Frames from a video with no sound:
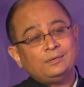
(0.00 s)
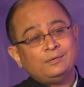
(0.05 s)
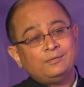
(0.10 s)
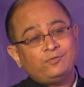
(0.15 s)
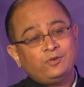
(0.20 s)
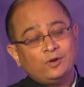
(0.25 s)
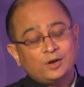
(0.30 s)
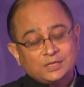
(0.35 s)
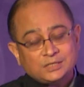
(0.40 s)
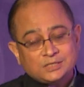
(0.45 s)

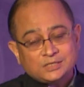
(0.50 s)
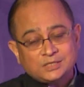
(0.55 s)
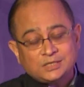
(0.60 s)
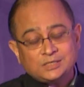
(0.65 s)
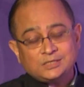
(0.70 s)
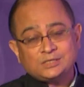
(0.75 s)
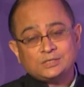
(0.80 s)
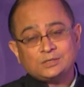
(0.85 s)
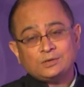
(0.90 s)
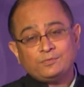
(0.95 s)
for
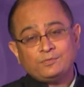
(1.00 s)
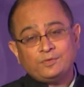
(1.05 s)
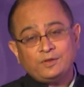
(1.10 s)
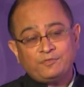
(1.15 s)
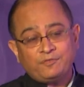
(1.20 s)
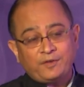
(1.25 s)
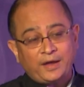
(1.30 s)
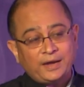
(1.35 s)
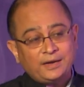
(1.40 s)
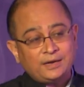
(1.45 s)
instance, we
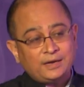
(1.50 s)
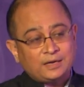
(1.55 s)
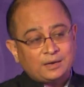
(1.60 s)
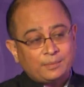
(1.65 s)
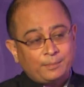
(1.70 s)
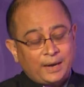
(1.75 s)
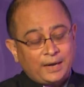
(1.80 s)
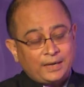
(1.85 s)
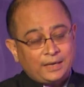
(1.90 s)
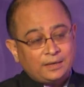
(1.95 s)
find a
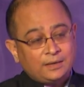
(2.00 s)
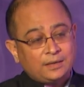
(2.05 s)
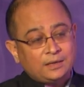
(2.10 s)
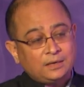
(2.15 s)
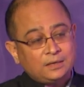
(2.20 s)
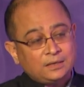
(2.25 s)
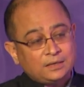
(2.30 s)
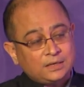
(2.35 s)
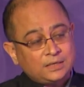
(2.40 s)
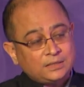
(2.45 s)
dramatic
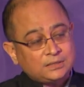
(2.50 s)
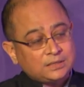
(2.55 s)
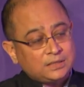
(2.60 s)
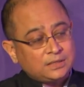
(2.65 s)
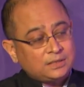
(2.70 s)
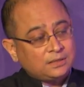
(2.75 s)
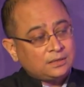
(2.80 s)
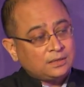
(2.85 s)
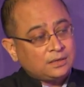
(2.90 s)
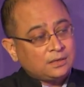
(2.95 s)
increase
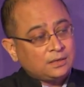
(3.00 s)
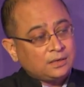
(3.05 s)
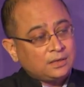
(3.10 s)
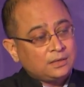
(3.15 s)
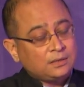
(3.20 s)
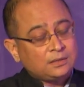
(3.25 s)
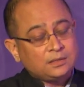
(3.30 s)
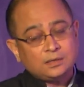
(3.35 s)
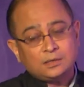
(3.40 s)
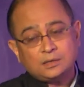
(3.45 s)
in
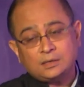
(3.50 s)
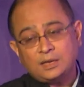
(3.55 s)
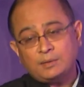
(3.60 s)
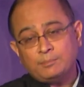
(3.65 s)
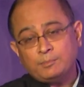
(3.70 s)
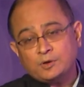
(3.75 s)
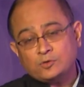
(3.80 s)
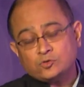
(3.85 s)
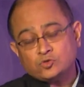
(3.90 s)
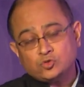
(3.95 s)
the
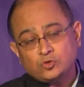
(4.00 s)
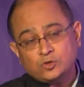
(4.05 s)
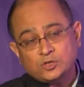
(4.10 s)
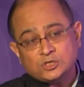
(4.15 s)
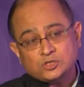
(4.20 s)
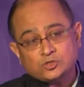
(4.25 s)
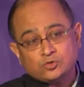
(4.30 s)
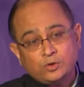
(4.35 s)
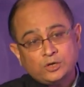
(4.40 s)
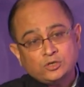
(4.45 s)
number of
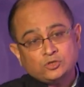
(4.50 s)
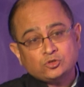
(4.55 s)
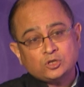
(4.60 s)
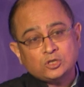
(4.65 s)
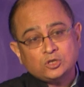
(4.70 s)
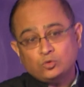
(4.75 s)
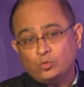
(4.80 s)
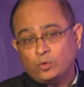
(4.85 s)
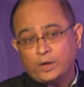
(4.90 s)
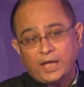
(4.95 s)
students going to
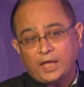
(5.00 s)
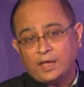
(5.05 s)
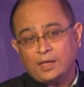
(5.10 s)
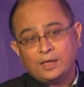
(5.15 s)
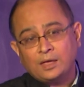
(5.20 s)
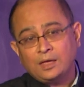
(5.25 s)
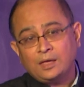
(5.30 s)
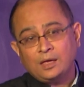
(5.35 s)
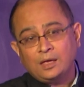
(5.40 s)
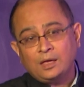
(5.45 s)
the UK.
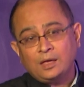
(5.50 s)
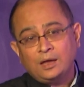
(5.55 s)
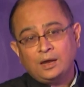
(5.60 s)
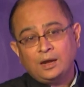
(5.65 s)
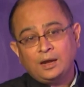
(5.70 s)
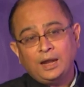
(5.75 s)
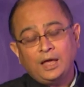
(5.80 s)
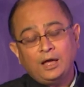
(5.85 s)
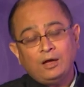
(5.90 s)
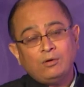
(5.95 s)

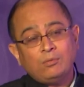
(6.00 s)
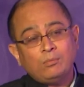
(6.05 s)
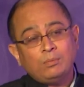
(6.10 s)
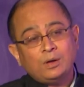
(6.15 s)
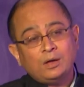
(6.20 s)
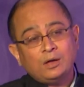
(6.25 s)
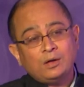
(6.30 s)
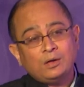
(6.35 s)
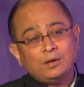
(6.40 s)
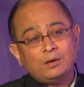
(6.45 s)

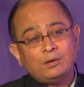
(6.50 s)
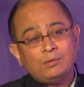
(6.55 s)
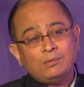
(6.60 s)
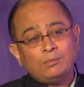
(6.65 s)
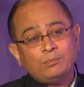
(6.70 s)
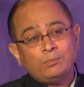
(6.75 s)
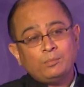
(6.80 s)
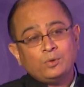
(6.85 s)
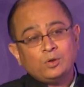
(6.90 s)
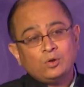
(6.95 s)

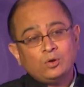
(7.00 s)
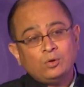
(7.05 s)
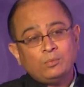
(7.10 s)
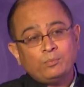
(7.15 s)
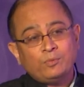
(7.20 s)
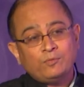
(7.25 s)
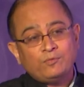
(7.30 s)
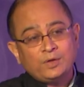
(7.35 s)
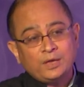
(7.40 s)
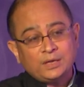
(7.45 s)
Now,
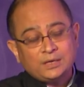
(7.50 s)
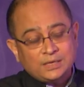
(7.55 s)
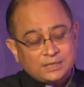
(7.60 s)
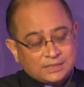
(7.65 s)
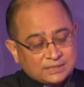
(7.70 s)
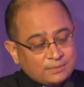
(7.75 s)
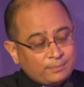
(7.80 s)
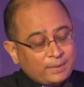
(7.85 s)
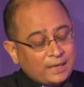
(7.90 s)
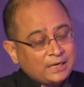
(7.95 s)
we did
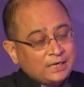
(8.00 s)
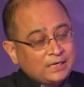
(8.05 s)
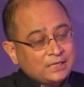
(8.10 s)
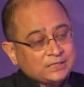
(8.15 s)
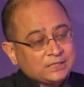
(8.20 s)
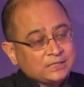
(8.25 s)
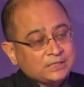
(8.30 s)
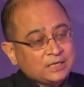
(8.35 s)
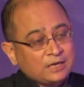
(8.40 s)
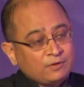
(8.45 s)
some
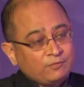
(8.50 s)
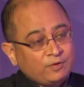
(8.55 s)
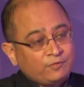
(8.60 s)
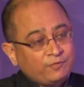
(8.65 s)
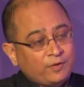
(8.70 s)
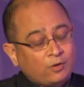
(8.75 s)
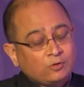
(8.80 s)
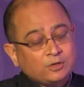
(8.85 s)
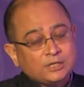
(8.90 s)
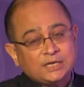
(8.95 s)
analysis and we
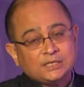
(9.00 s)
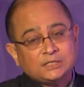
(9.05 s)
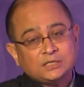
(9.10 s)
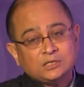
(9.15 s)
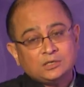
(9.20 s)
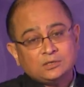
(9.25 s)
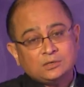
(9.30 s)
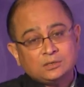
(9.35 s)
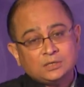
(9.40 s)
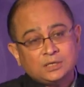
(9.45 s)
found that
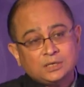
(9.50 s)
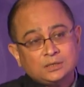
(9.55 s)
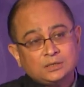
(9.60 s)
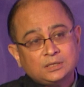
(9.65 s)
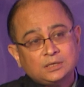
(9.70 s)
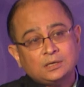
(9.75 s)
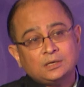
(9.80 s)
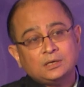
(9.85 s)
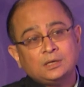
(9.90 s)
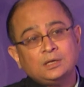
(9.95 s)

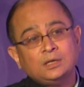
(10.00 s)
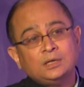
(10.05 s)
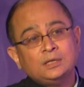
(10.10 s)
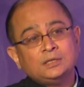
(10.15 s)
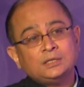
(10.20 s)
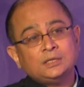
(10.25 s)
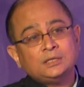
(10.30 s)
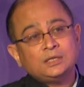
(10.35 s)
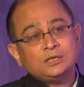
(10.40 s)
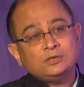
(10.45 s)

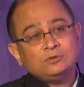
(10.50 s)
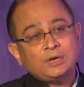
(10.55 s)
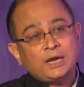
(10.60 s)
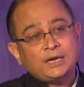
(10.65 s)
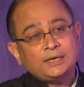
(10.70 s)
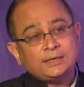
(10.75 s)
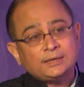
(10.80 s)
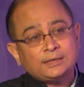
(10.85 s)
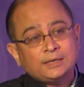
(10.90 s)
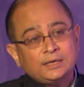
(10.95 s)
the
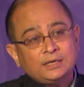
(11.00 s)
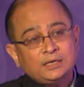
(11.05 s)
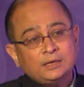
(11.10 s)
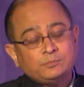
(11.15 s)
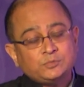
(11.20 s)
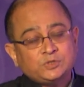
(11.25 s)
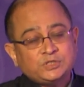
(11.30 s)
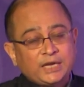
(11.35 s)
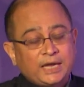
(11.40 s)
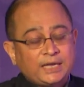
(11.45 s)
United
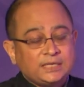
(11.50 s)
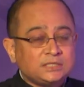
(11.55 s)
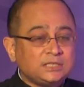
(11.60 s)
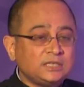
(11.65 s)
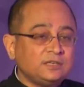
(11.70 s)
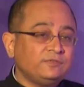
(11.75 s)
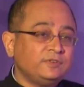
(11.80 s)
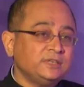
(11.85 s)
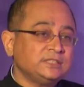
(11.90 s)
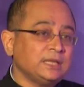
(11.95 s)
Kingdom changed
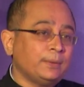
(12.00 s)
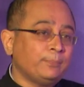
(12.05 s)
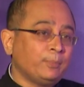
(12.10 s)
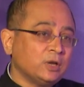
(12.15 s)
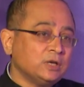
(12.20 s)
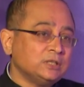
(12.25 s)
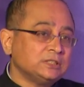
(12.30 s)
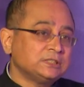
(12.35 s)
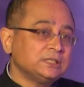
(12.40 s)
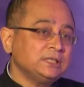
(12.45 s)
its visa
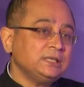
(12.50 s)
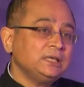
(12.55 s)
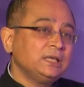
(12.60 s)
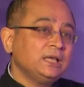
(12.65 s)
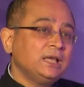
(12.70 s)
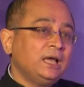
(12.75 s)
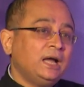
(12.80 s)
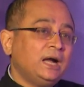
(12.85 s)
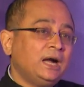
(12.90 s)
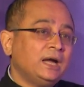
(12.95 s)
policy.
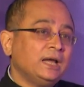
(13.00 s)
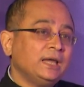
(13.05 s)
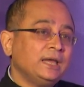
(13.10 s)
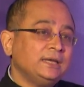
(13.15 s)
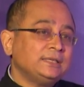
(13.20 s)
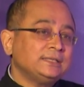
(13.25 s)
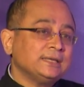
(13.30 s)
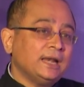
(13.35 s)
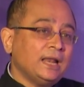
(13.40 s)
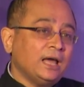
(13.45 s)

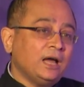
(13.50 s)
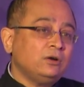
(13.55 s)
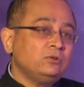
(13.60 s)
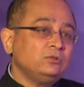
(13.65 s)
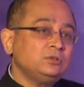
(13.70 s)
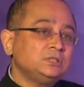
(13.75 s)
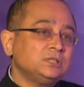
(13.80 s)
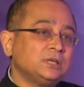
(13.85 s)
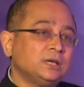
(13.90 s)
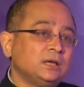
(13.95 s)
It allowed